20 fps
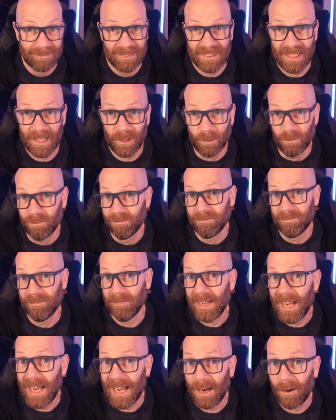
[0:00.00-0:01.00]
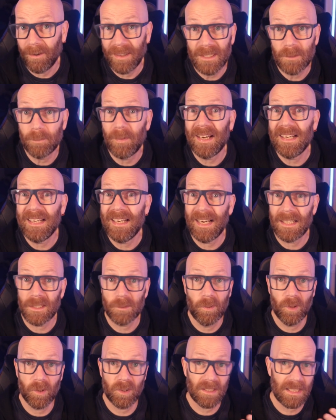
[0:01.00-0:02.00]
So now it's mainly
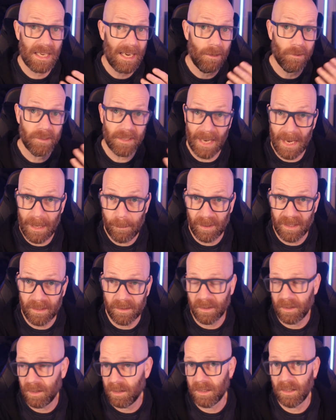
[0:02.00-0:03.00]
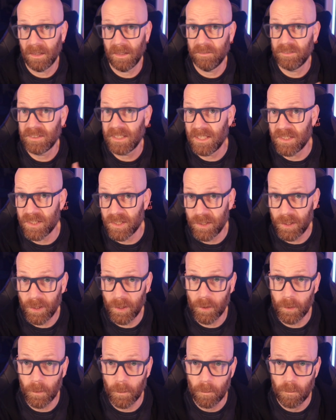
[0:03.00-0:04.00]
Xbox Cloud Gaming that I kind of tend to
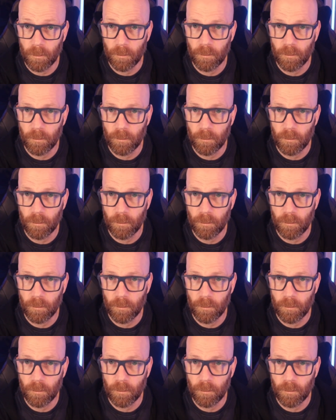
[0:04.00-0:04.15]
do.